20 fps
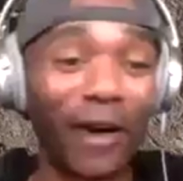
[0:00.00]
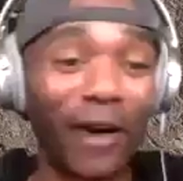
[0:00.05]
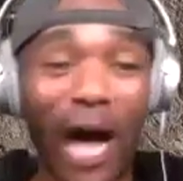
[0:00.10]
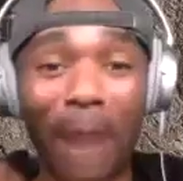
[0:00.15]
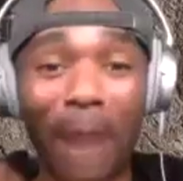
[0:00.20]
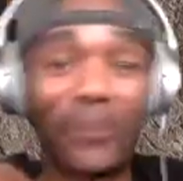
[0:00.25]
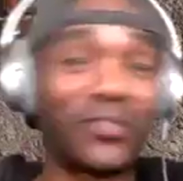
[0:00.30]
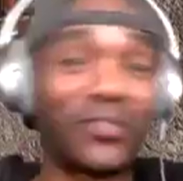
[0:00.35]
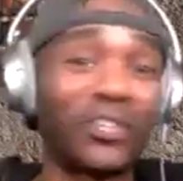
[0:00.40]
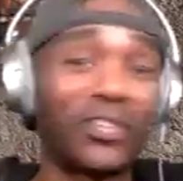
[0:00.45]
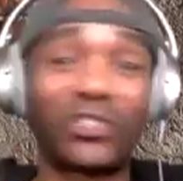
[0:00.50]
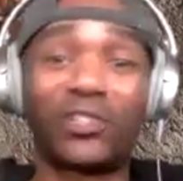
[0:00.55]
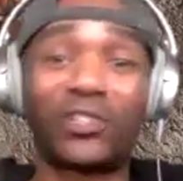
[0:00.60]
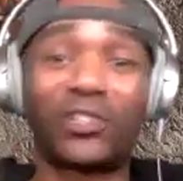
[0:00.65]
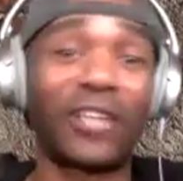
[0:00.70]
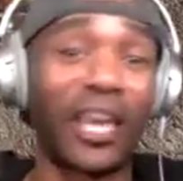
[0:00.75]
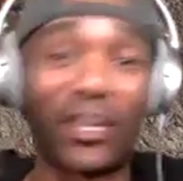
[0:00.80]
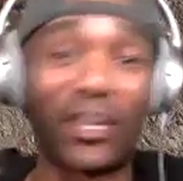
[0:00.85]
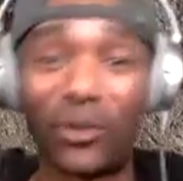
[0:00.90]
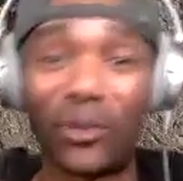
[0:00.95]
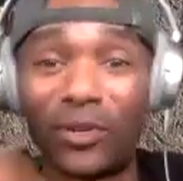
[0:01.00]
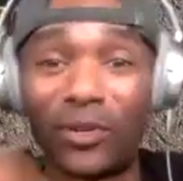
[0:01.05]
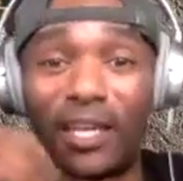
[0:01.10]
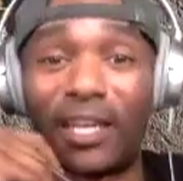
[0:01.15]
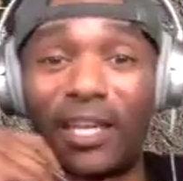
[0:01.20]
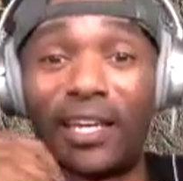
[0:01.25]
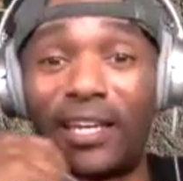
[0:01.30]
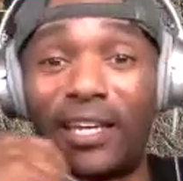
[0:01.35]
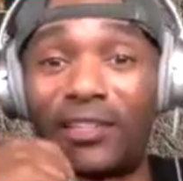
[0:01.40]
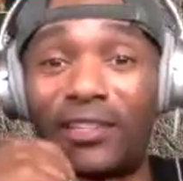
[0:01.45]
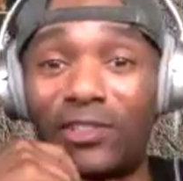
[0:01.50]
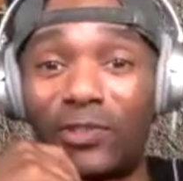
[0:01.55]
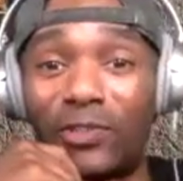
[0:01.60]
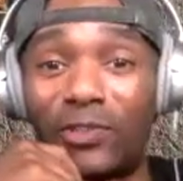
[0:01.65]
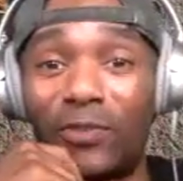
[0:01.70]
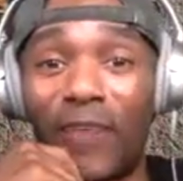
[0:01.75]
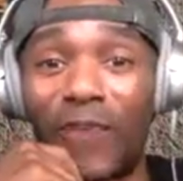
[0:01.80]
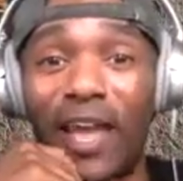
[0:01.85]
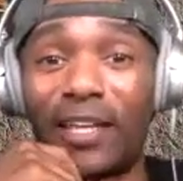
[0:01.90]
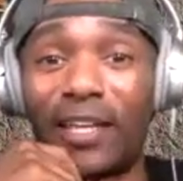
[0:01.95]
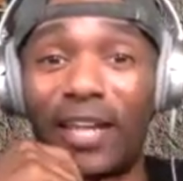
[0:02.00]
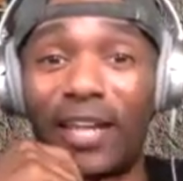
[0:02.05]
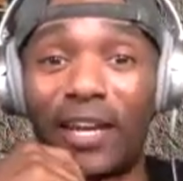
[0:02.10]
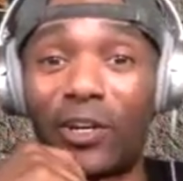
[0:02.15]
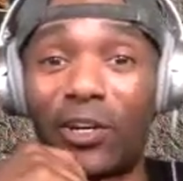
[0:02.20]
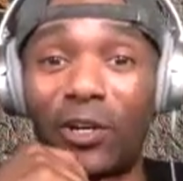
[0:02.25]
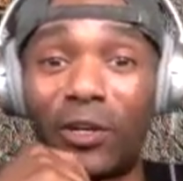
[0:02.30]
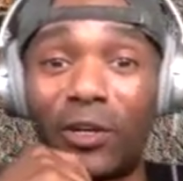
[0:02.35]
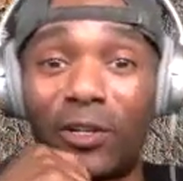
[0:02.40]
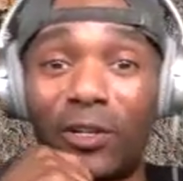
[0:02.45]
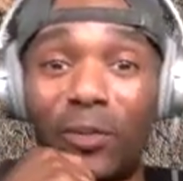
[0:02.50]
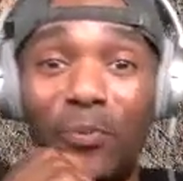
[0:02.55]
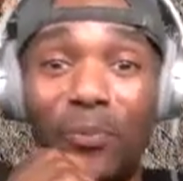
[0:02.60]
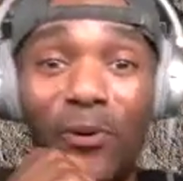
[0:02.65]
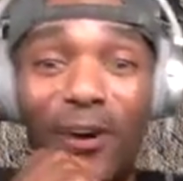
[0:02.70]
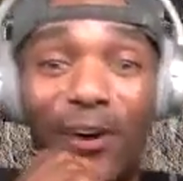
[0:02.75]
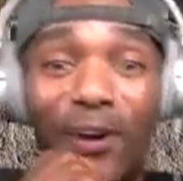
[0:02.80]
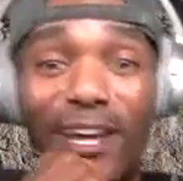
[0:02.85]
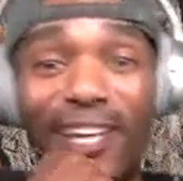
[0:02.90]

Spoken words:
opposition that you need to validate your point.